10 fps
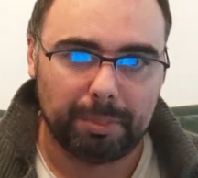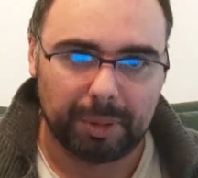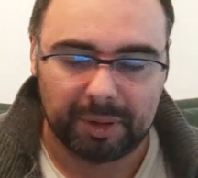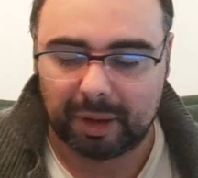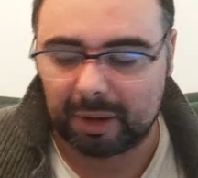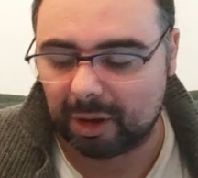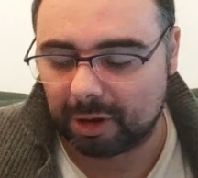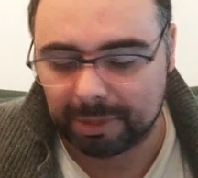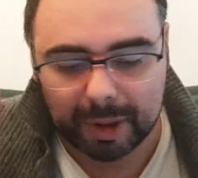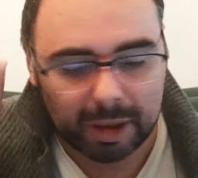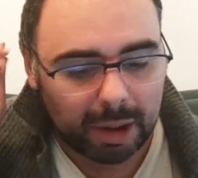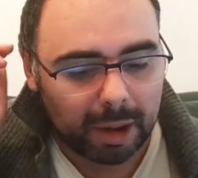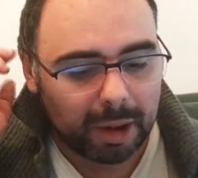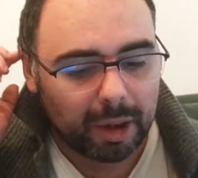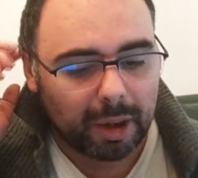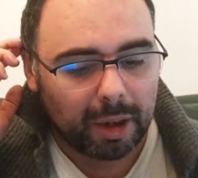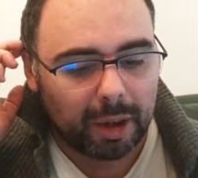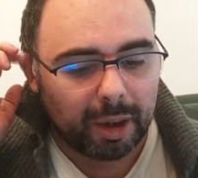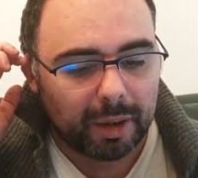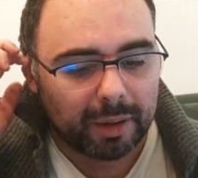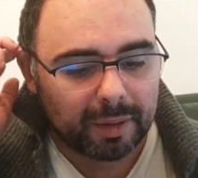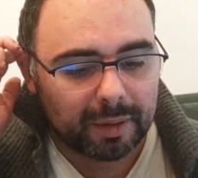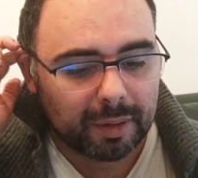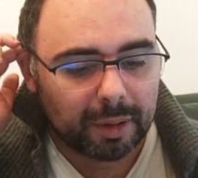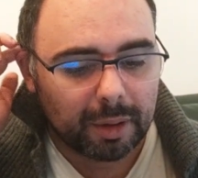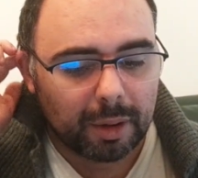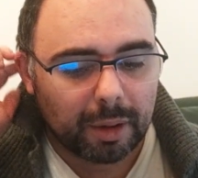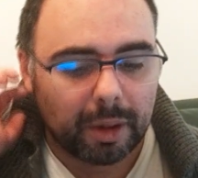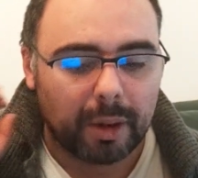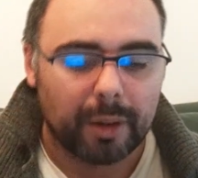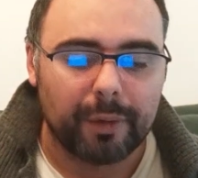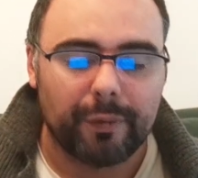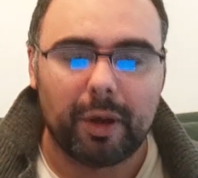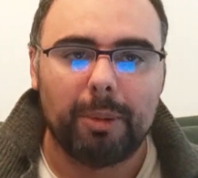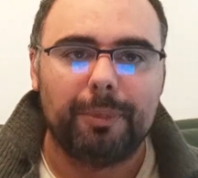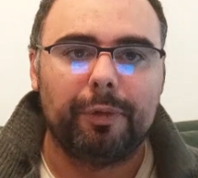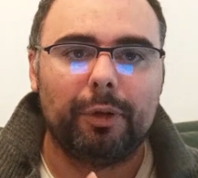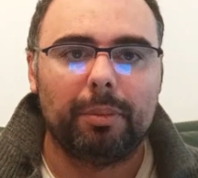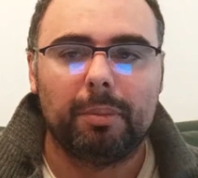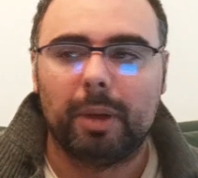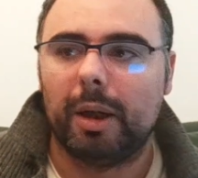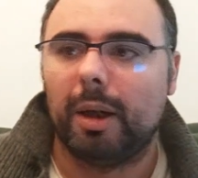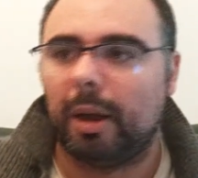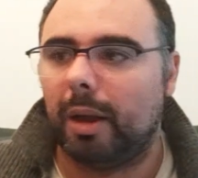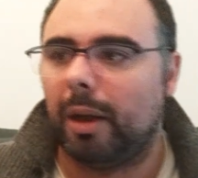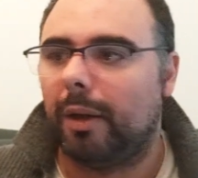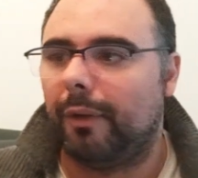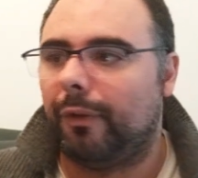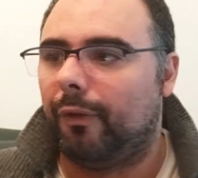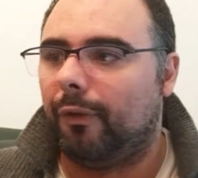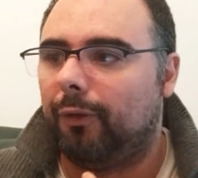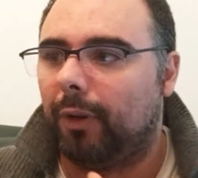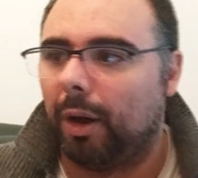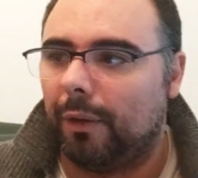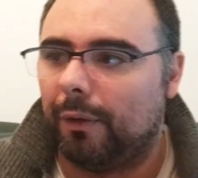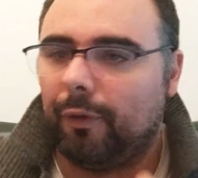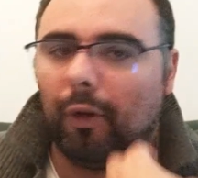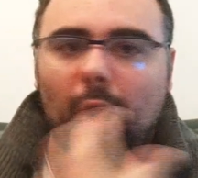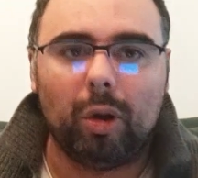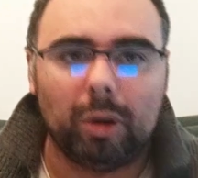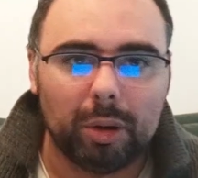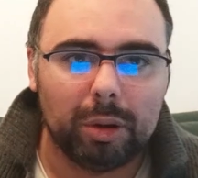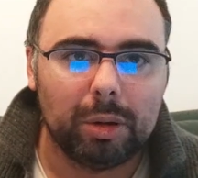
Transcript: please excuse me, is developed from a flaw